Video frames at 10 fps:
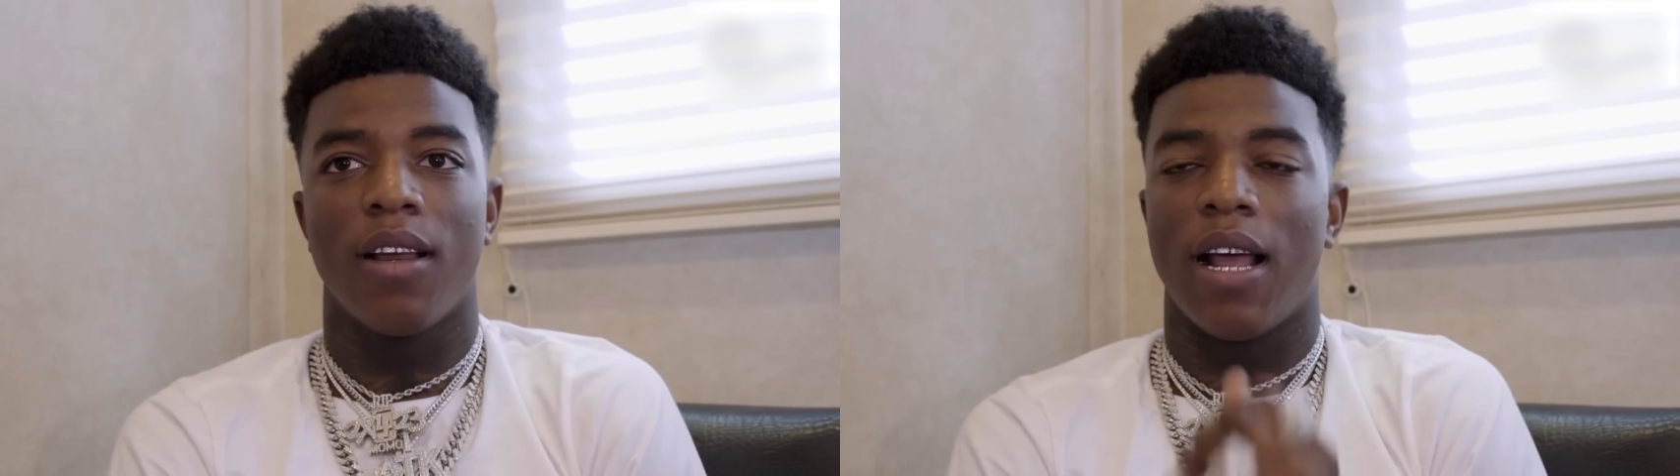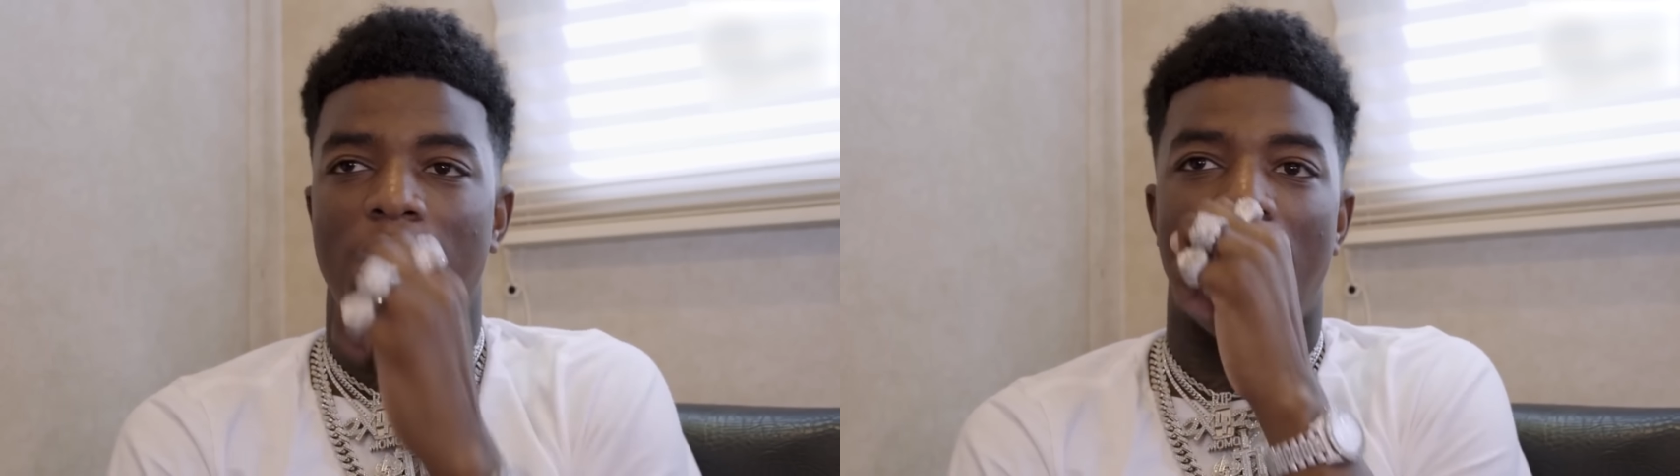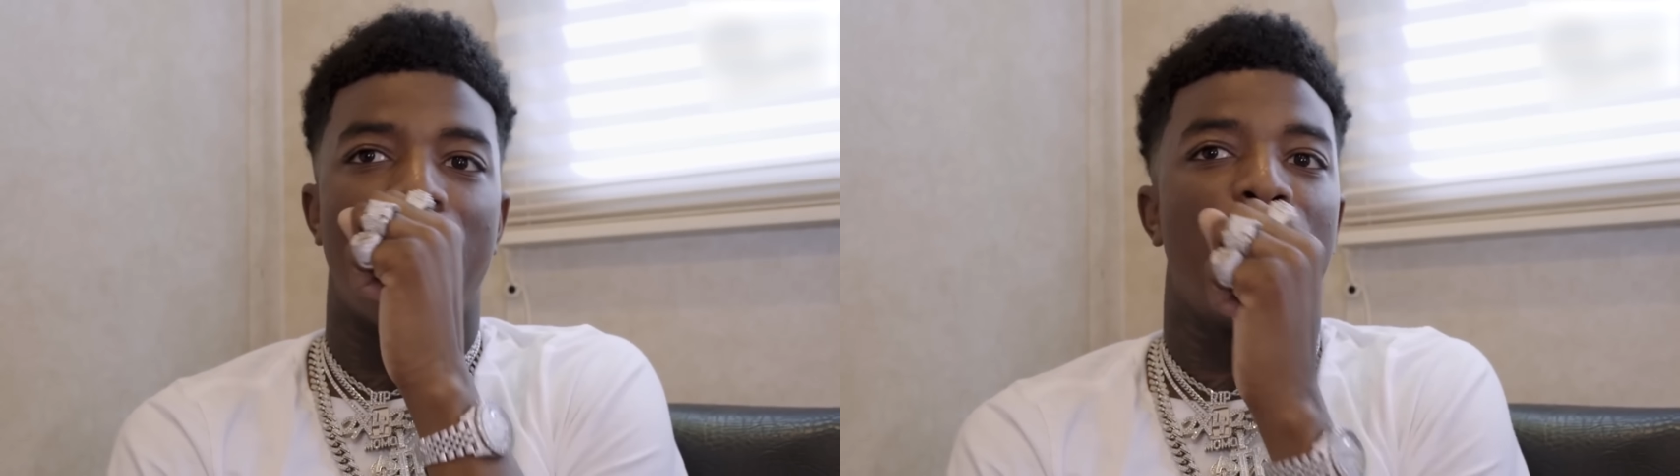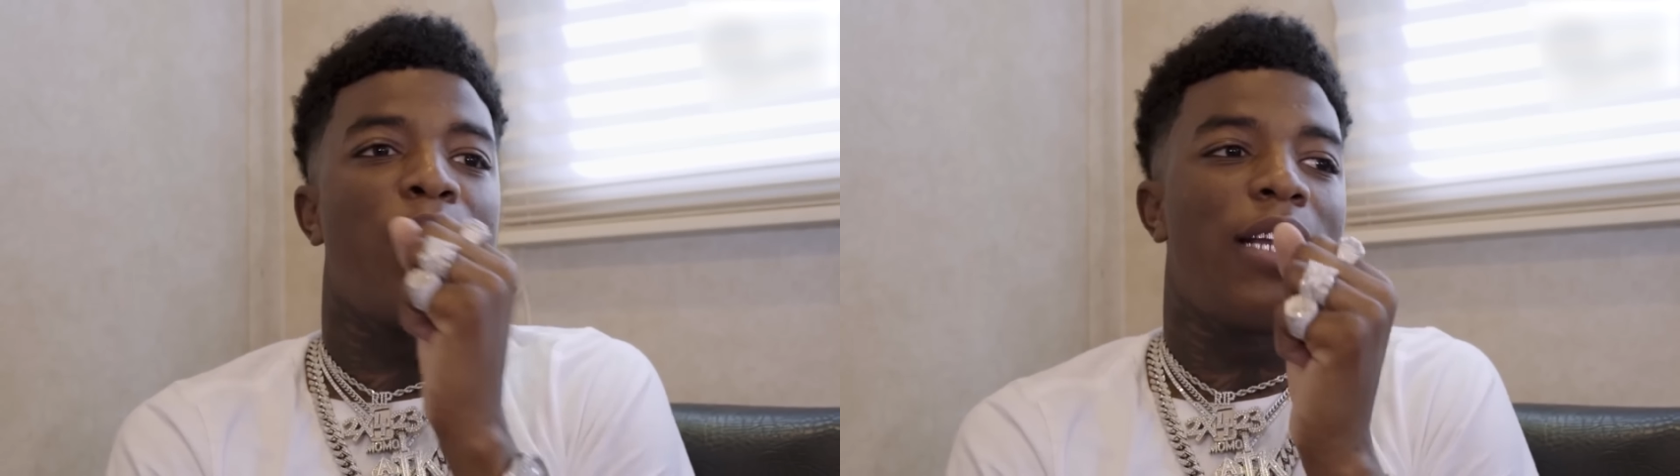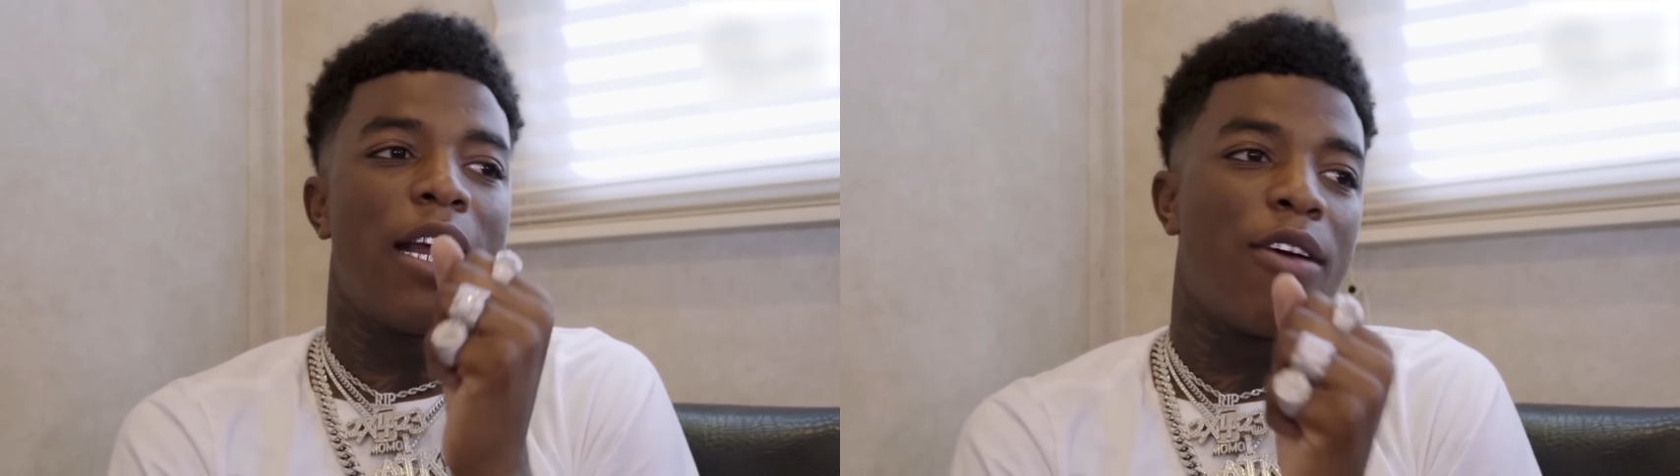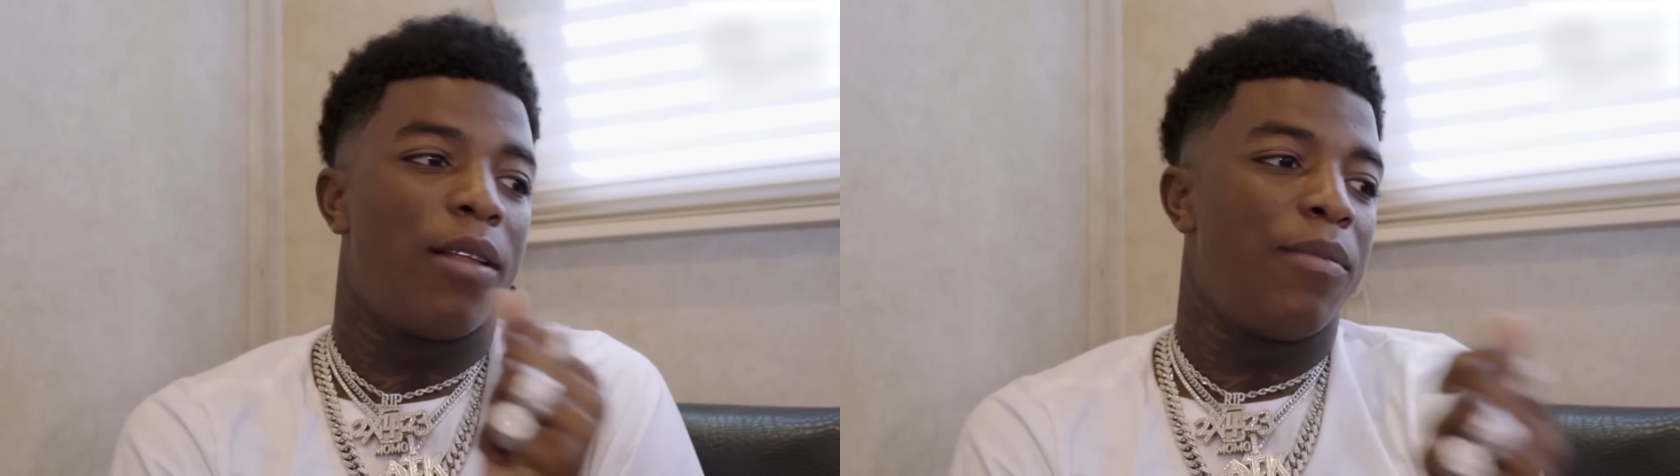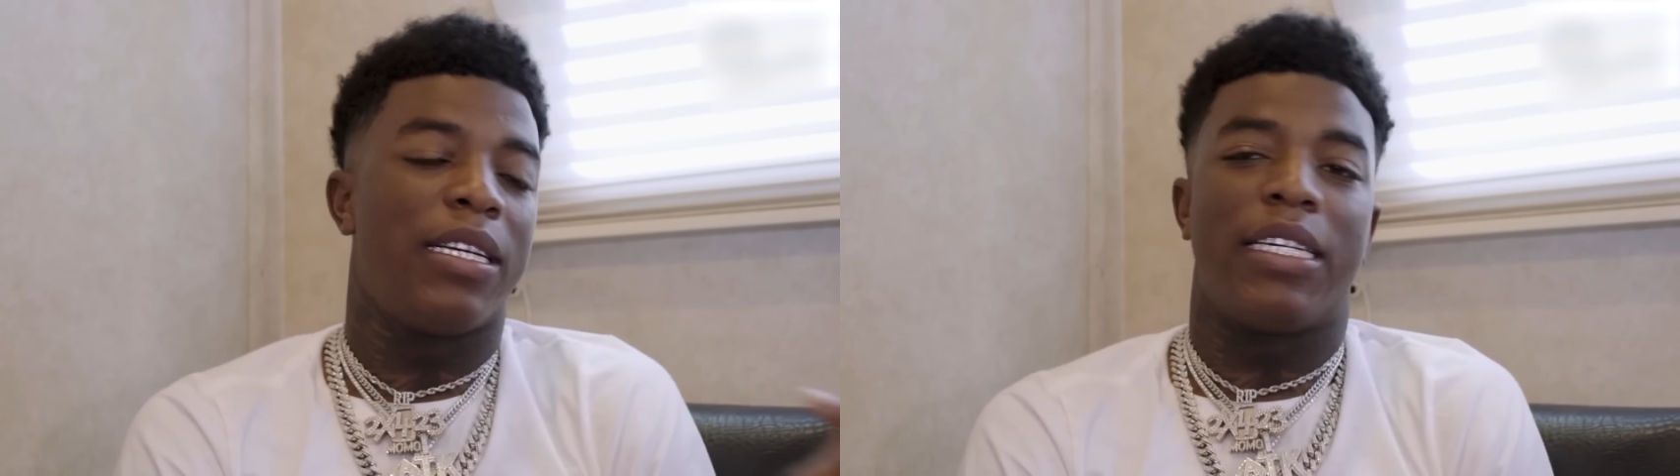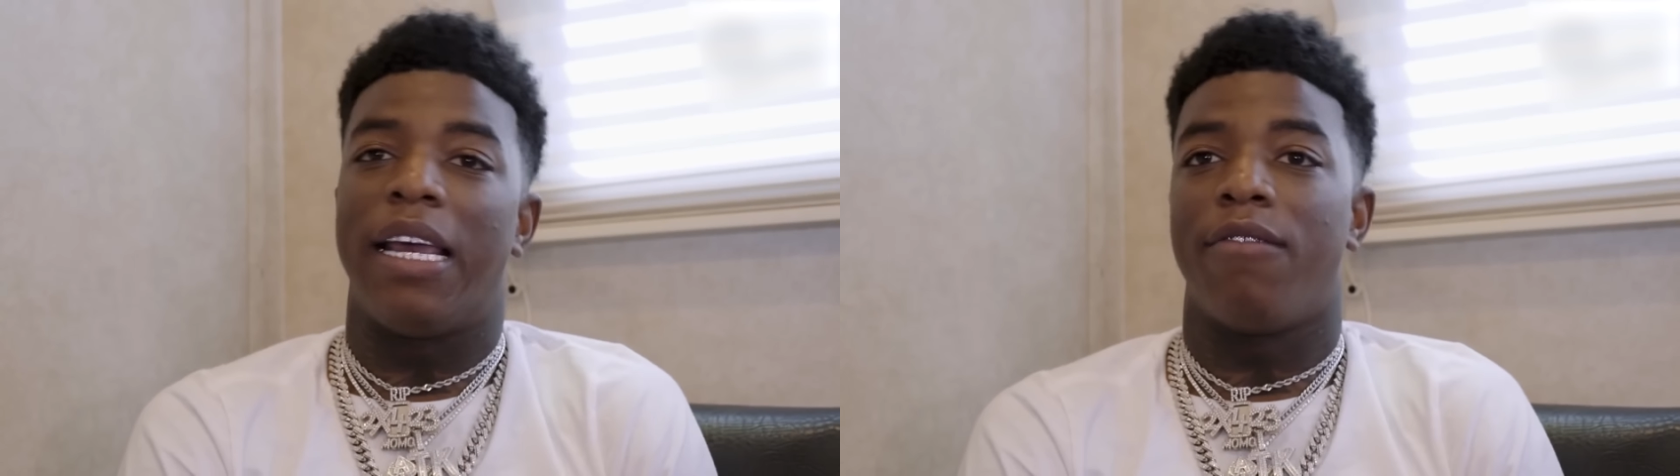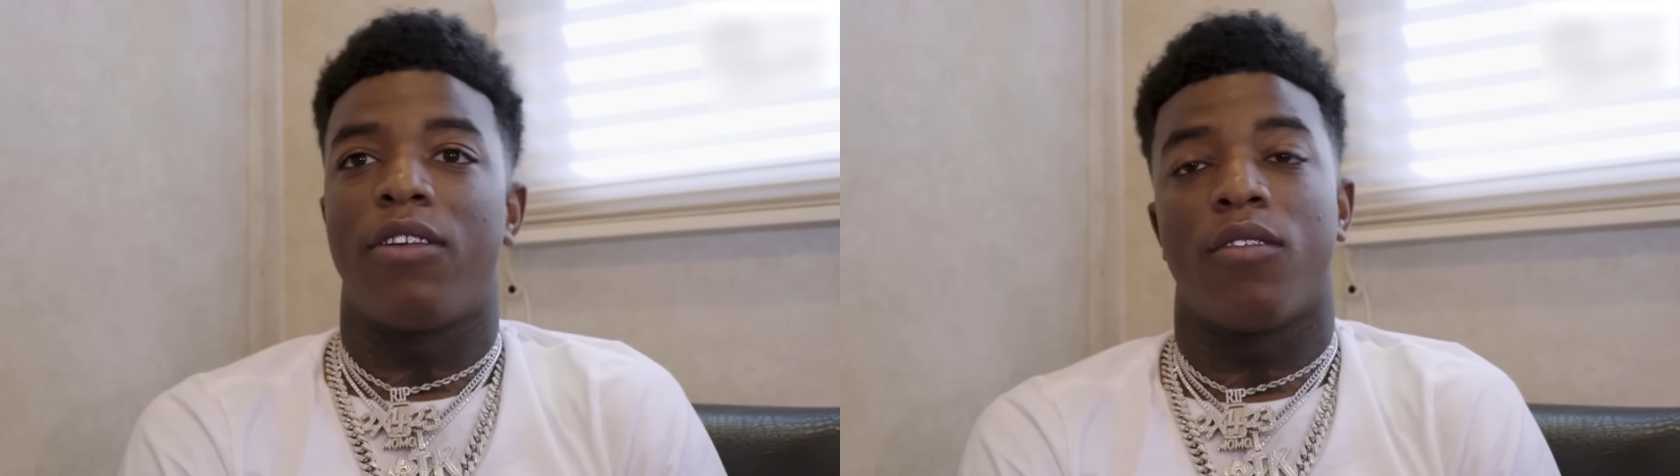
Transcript: Ace's life would change forever